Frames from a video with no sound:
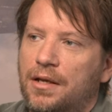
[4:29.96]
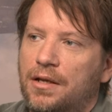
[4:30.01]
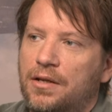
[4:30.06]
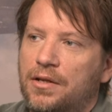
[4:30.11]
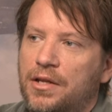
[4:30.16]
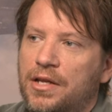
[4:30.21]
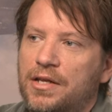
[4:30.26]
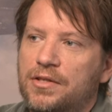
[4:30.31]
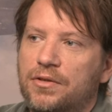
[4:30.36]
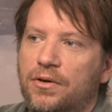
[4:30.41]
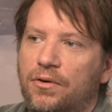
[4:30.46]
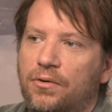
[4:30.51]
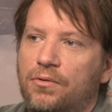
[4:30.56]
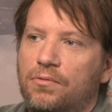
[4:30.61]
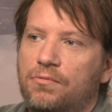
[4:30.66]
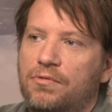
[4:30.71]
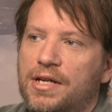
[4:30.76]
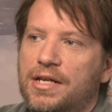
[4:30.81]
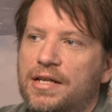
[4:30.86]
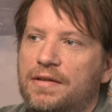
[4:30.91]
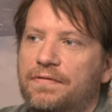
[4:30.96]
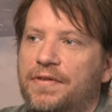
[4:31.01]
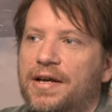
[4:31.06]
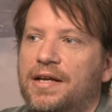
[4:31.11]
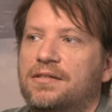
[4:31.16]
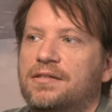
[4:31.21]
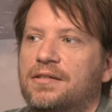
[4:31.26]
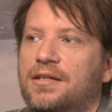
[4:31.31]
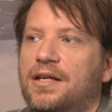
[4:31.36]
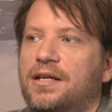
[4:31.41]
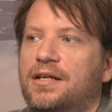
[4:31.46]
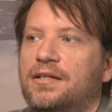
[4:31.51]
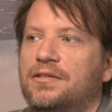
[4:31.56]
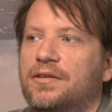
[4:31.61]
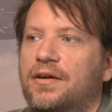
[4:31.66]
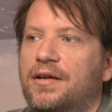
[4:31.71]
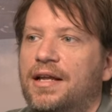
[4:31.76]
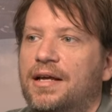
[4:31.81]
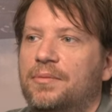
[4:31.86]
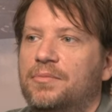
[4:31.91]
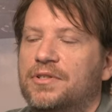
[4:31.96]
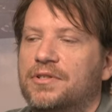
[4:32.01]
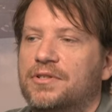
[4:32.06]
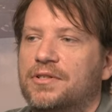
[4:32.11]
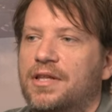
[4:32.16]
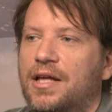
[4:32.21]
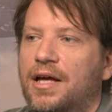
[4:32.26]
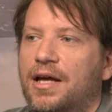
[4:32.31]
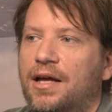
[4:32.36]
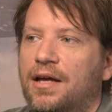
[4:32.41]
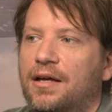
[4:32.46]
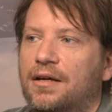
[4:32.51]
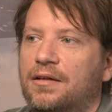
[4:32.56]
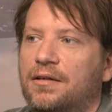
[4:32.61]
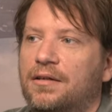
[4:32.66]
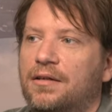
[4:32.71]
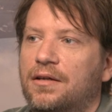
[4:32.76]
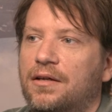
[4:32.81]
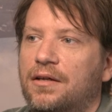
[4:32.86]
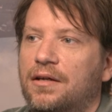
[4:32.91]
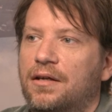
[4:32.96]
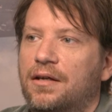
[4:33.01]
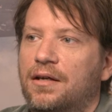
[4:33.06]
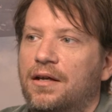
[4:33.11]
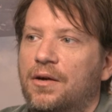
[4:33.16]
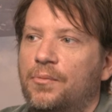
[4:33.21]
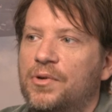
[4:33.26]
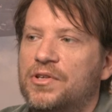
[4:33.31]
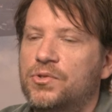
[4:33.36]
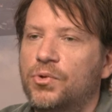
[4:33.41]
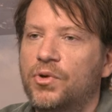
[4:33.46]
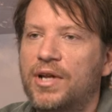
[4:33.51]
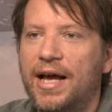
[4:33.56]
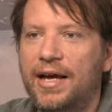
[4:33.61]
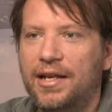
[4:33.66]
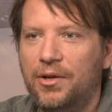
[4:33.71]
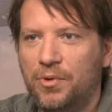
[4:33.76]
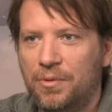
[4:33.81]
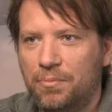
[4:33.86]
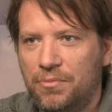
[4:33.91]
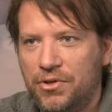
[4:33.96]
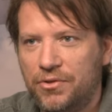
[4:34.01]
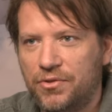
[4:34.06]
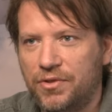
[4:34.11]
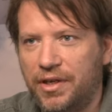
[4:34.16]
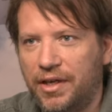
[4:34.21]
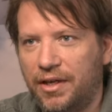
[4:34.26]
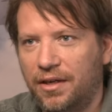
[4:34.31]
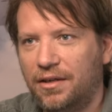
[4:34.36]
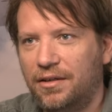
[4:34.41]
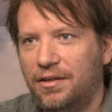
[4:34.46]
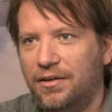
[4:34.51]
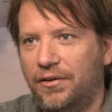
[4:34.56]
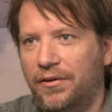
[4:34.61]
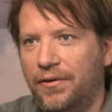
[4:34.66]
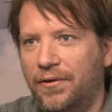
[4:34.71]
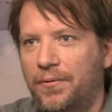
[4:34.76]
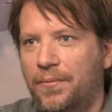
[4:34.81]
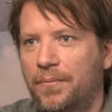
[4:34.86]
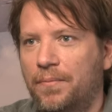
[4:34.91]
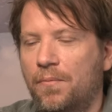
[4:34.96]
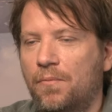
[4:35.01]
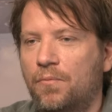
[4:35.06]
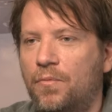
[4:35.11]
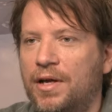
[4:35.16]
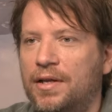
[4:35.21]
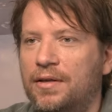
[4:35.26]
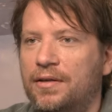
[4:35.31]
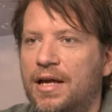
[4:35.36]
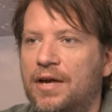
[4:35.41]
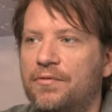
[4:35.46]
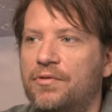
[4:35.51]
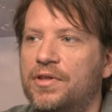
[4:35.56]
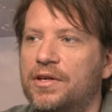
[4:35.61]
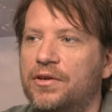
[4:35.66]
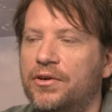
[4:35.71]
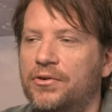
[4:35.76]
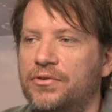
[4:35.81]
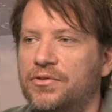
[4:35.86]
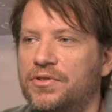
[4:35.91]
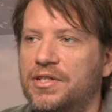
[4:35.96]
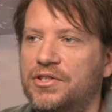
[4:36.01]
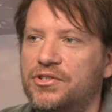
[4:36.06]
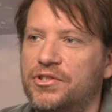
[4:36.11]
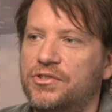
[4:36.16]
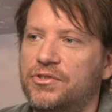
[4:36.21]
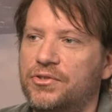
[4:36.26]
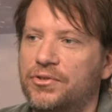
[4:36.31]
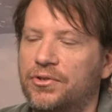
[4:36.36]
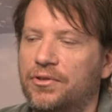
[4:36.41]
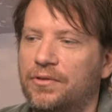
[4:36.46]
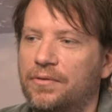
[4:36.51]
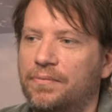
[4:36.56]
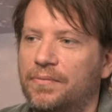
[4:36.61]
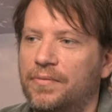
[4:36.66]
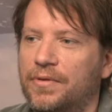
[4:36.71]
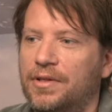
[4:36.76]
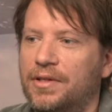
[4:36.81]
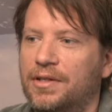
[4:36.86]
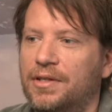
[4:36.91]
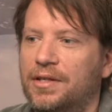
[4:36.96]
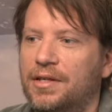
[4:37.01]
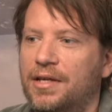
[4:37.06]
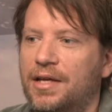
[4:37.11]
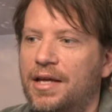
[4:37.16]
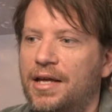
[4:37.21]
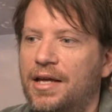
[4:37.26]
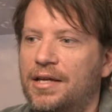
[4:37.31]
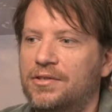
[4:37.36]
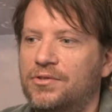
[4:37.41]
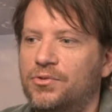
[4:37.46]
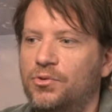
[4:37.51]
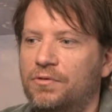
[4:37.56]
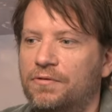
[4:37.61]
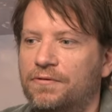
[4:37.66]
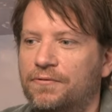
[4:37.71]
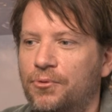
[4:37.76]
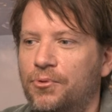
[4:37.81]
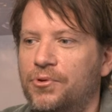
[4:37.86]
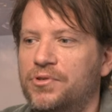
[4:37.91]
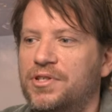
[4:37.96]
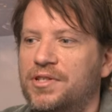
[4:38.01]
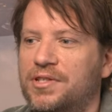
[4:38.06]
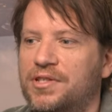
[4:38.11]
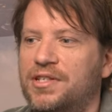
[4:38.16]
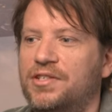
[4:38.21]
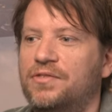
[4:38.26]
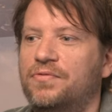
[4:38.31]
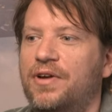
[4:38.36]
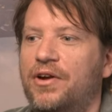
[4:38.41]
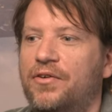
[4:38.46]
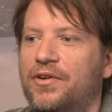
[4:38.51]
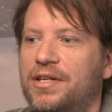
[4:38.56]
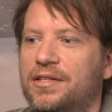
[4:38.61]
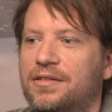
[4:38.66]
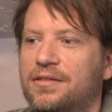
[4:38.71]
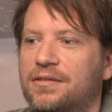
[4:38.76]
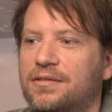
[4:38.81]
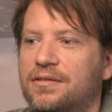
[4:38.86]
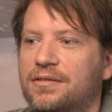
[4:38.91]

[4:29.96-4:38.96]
These are all really fascinating dilemmas that we sort of had it with music. You know, when everything goes digital, it sort of forces these very